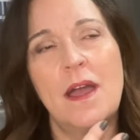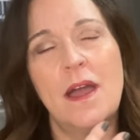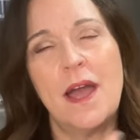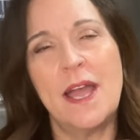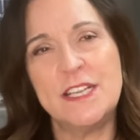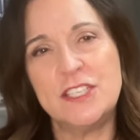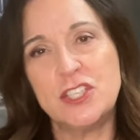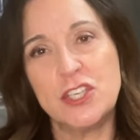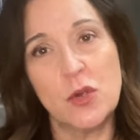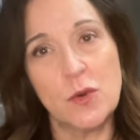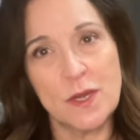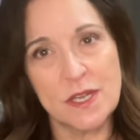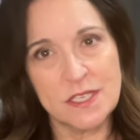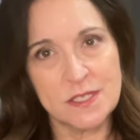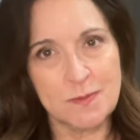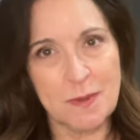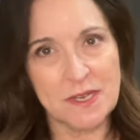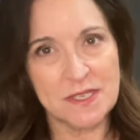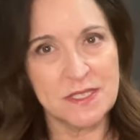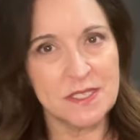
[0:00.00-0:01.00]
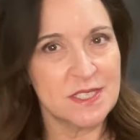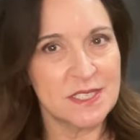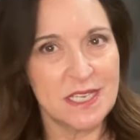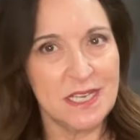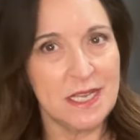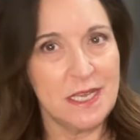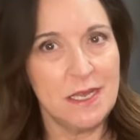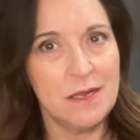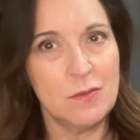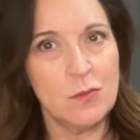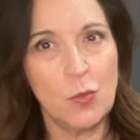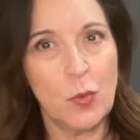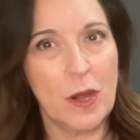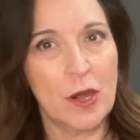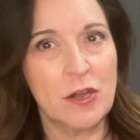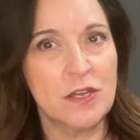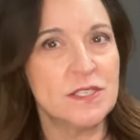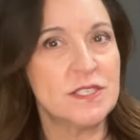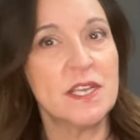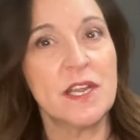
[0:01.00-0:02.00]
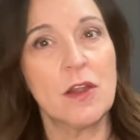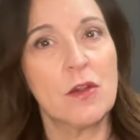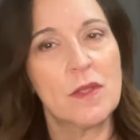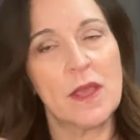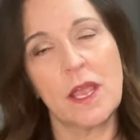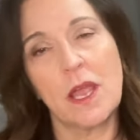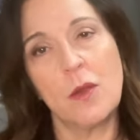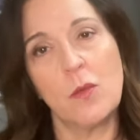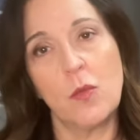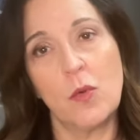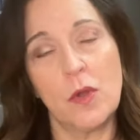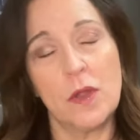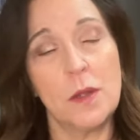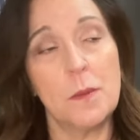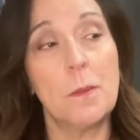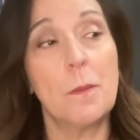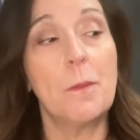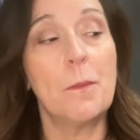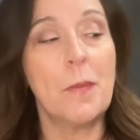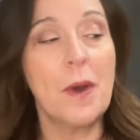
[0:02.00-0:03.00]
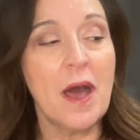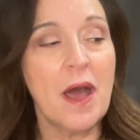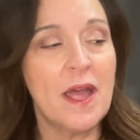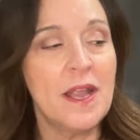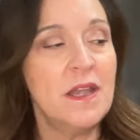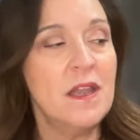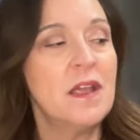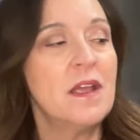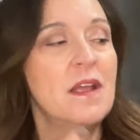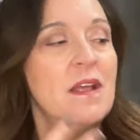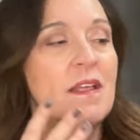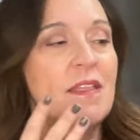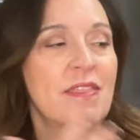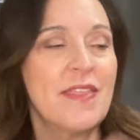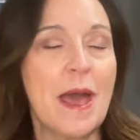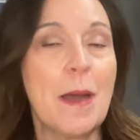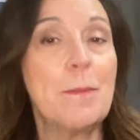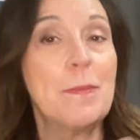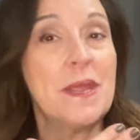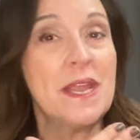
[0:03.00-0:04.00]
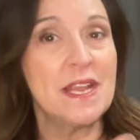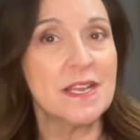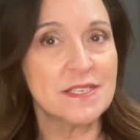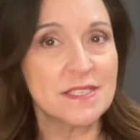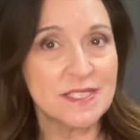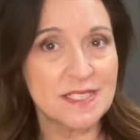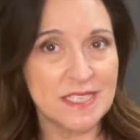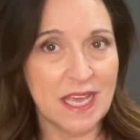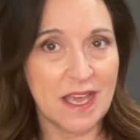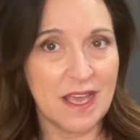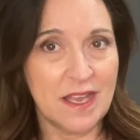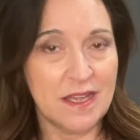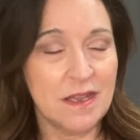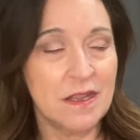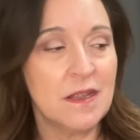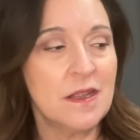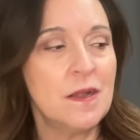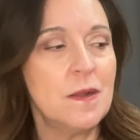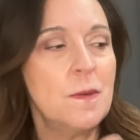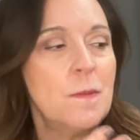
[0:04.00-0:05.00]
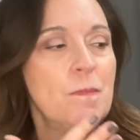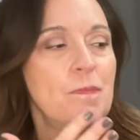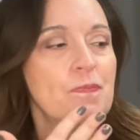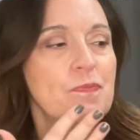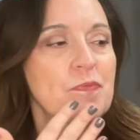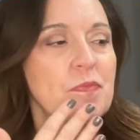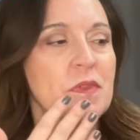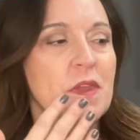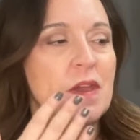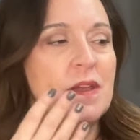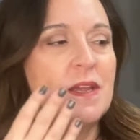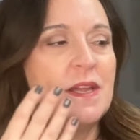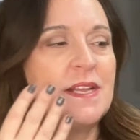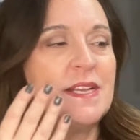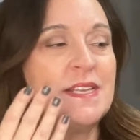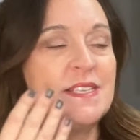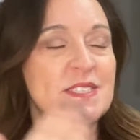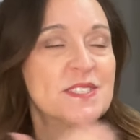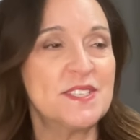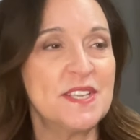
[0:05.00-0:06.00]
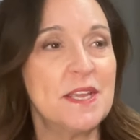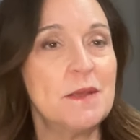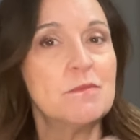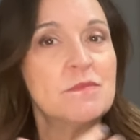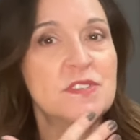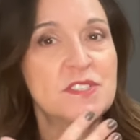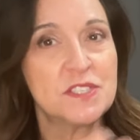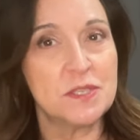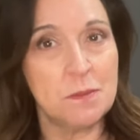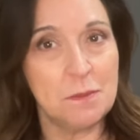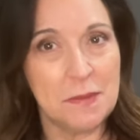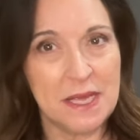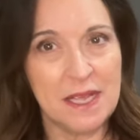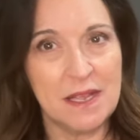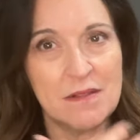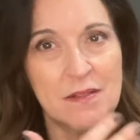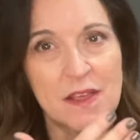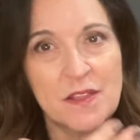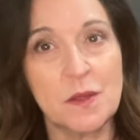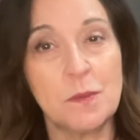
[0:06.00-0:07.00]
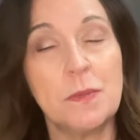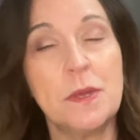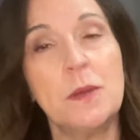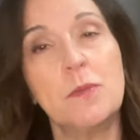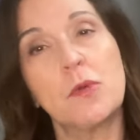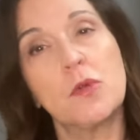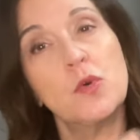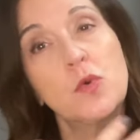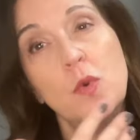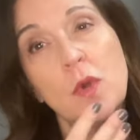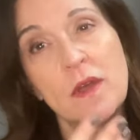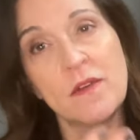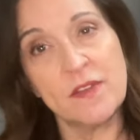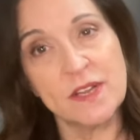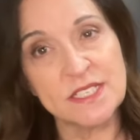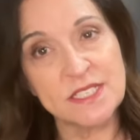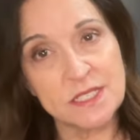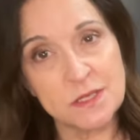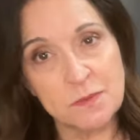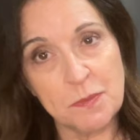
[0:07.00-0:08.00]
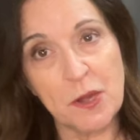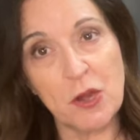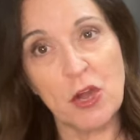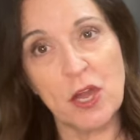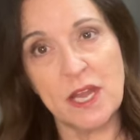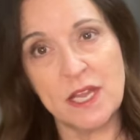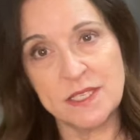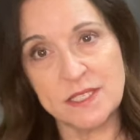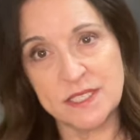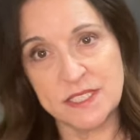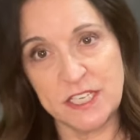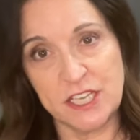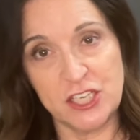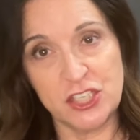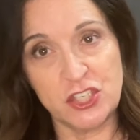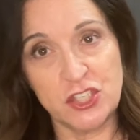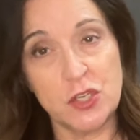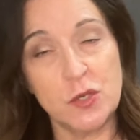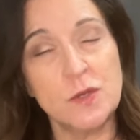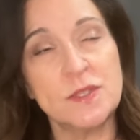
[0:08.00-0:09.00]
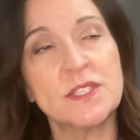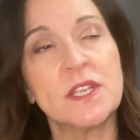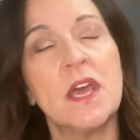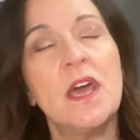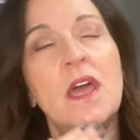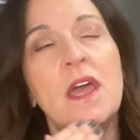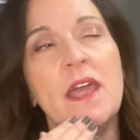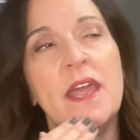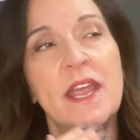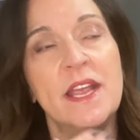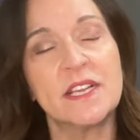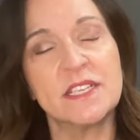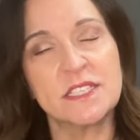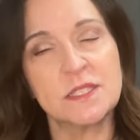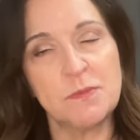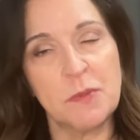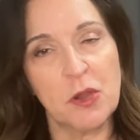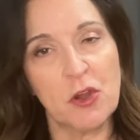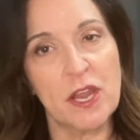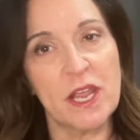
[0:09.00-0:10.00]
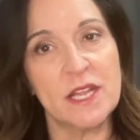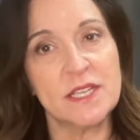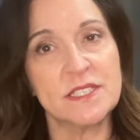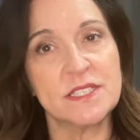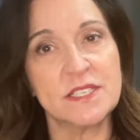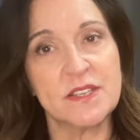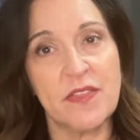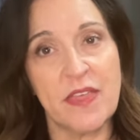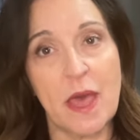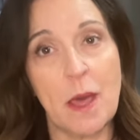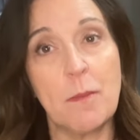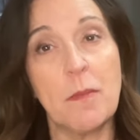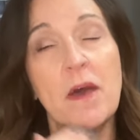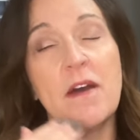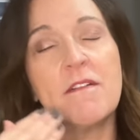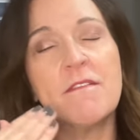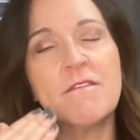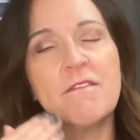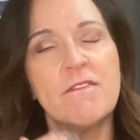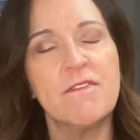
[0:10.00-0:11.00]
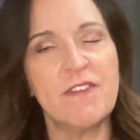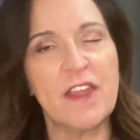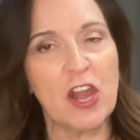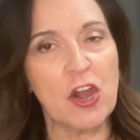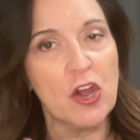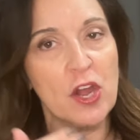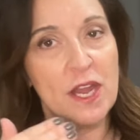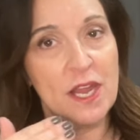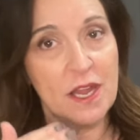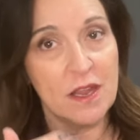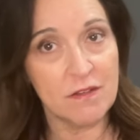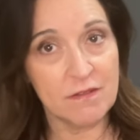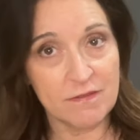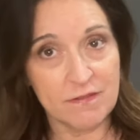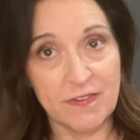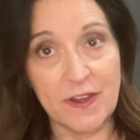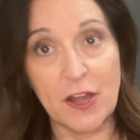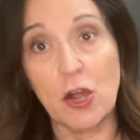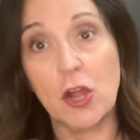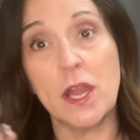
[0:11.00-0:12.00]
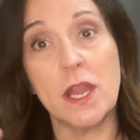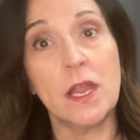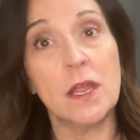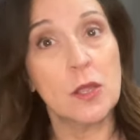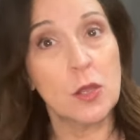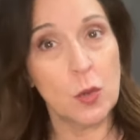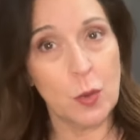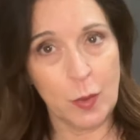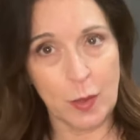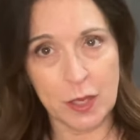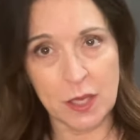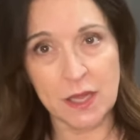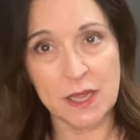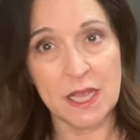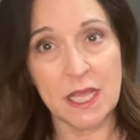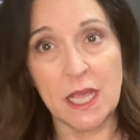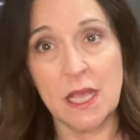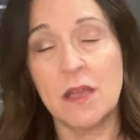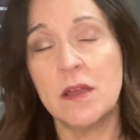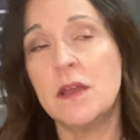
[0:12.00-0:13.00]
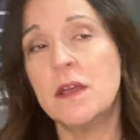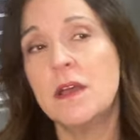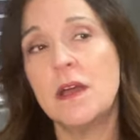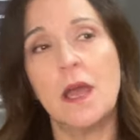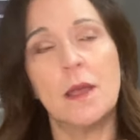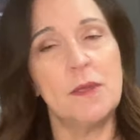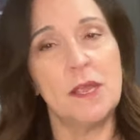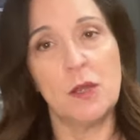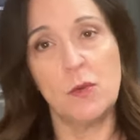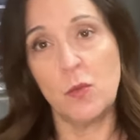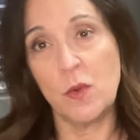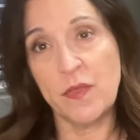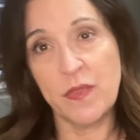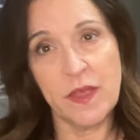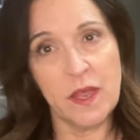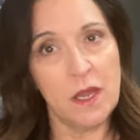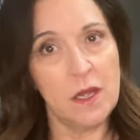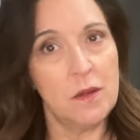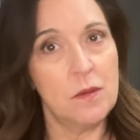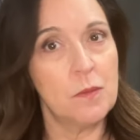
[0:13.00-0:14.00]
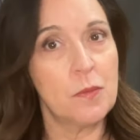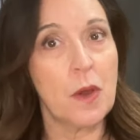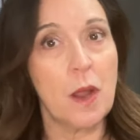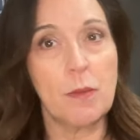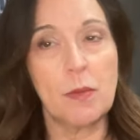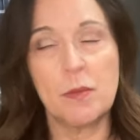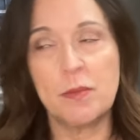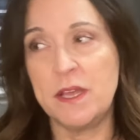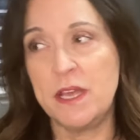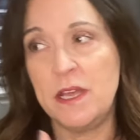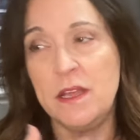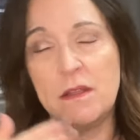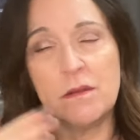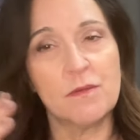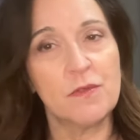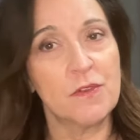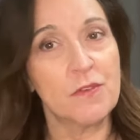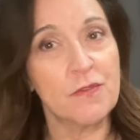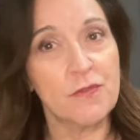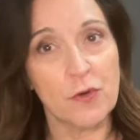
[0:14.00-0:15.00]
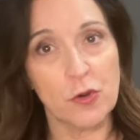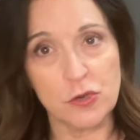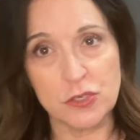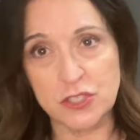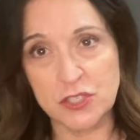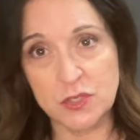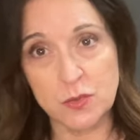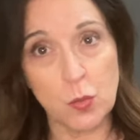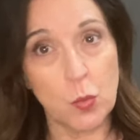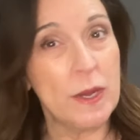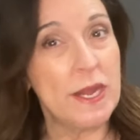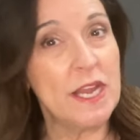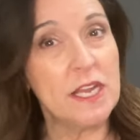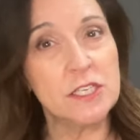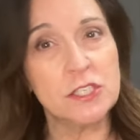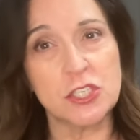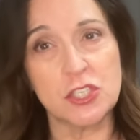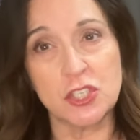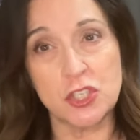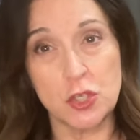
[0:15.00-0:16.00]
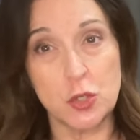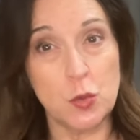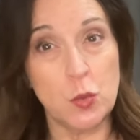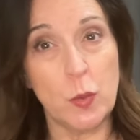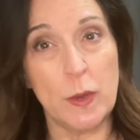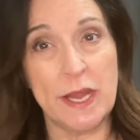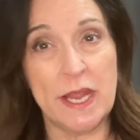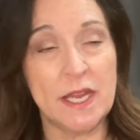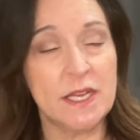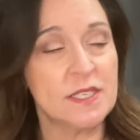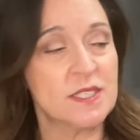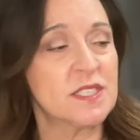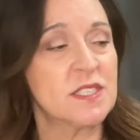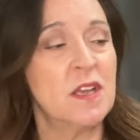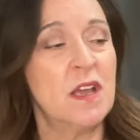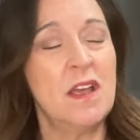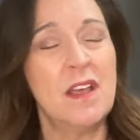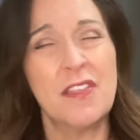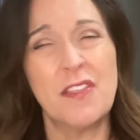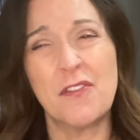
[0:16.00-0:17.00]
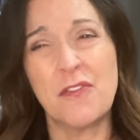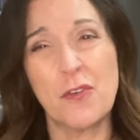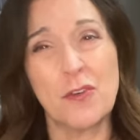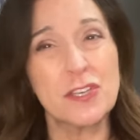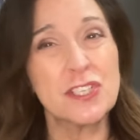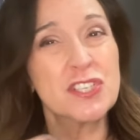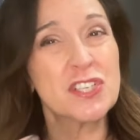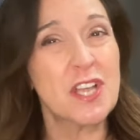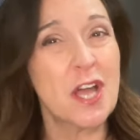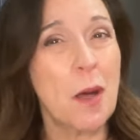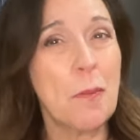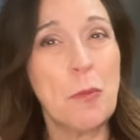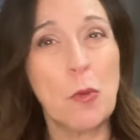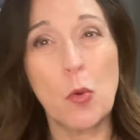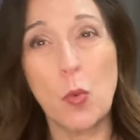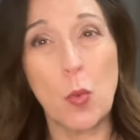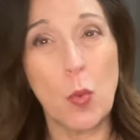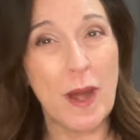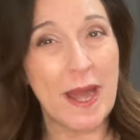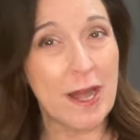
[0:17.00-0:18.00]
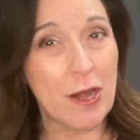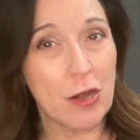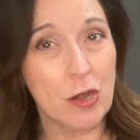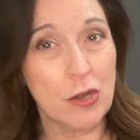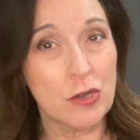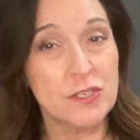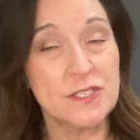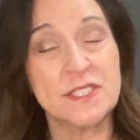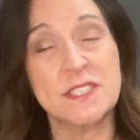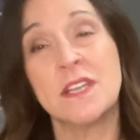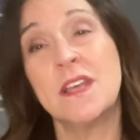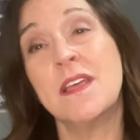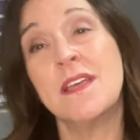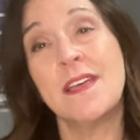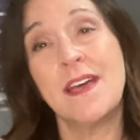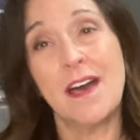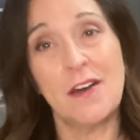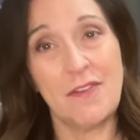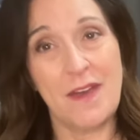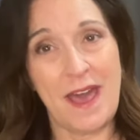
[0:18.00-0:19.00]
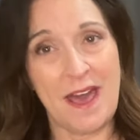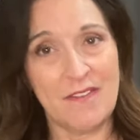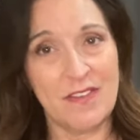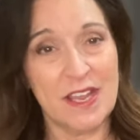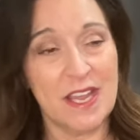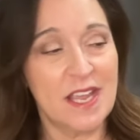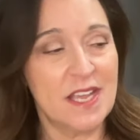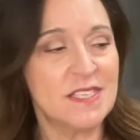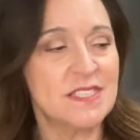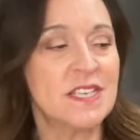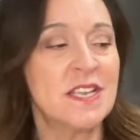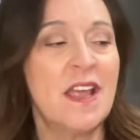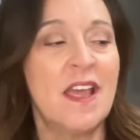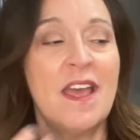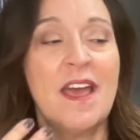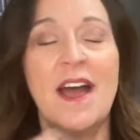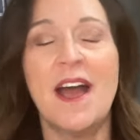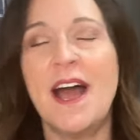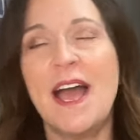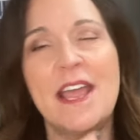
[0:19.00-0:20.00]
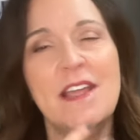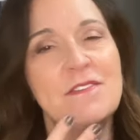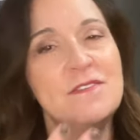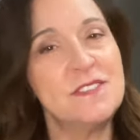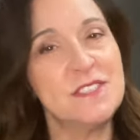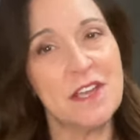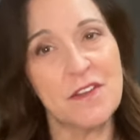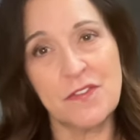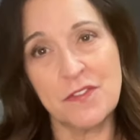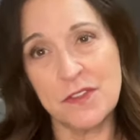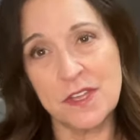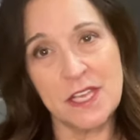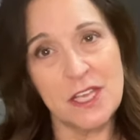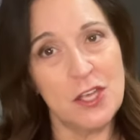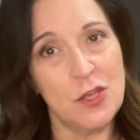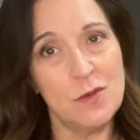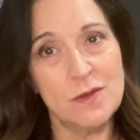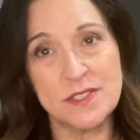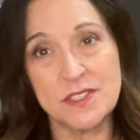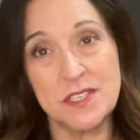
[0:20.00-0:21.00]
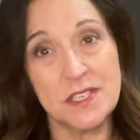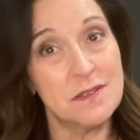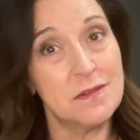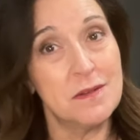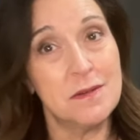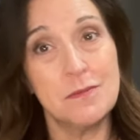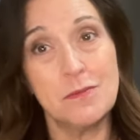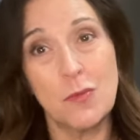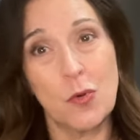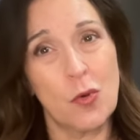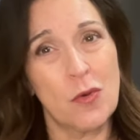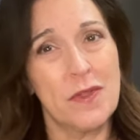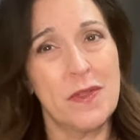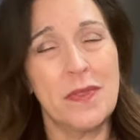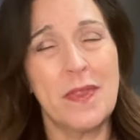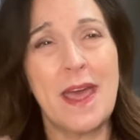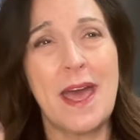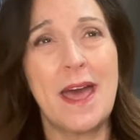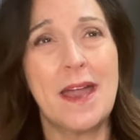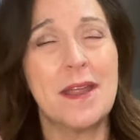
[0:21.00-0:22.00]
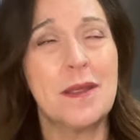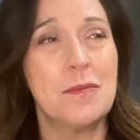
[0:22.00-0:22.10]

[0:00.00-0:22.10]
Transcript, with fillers: I don't expect to see wear and tear like I would. But that being said, it seems to me like the people who have experienced issues experienced them very, very quickly. I mean, within probably the first week to two weeks, the first couple wears of having it. I have definitely used it more than that.